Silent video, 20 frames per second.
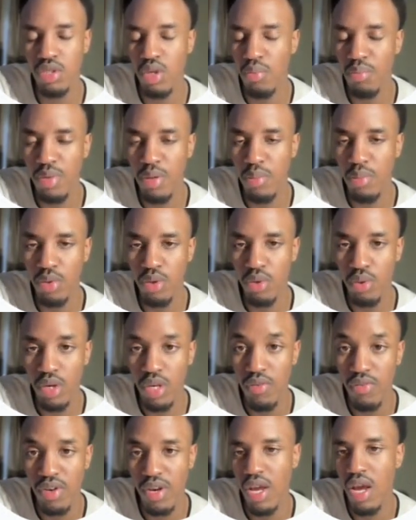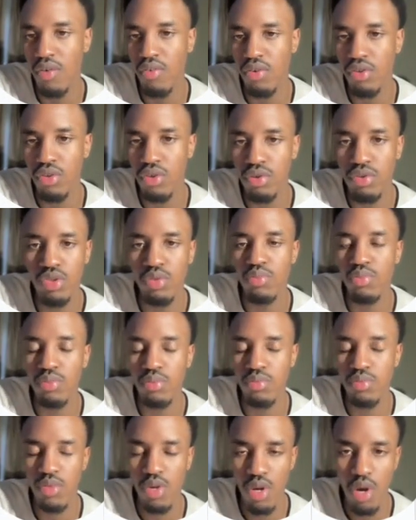people don't even have a YouTube
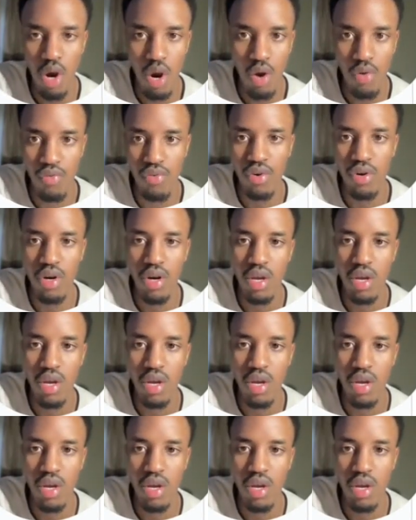cover.